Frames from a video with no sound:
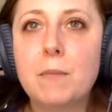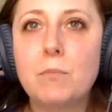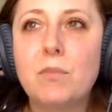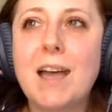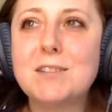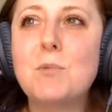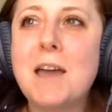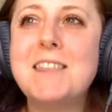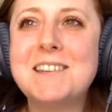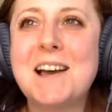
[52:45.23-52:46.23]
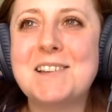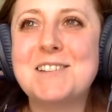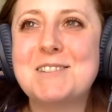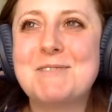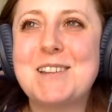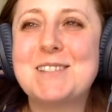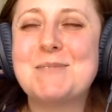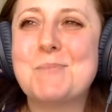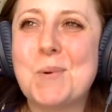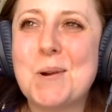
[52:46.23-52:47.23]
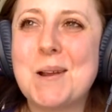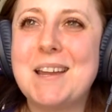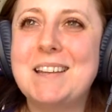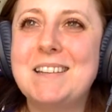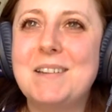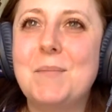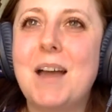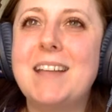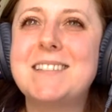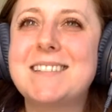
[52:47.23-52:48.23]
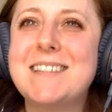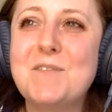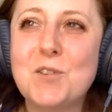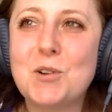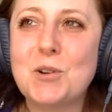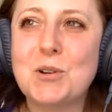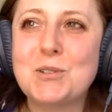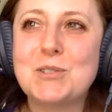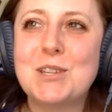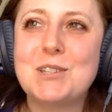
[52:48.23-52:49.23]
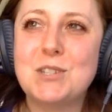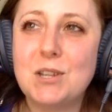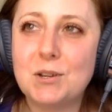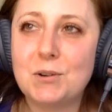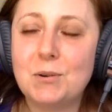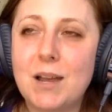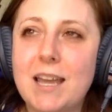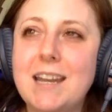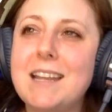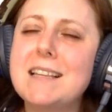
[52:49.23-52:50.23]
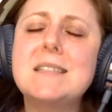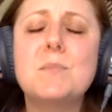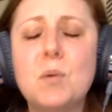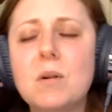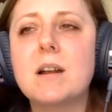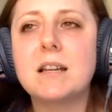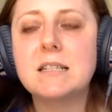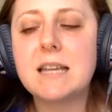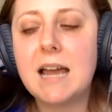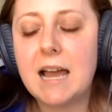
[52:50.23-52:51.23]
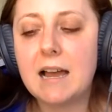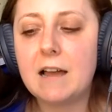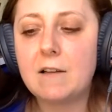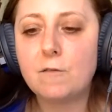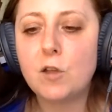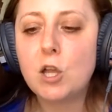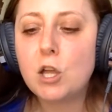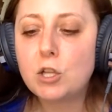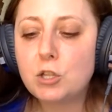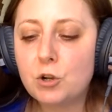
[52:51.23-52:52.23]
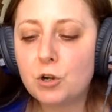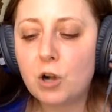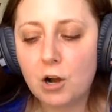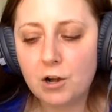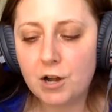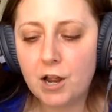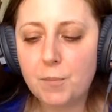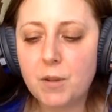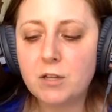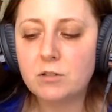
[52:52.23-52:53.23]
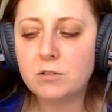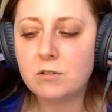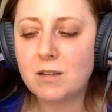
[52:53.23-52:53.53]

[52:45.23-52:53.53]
That's why the non-judgment is important. It's difficult to do, and it is important to have your guard up in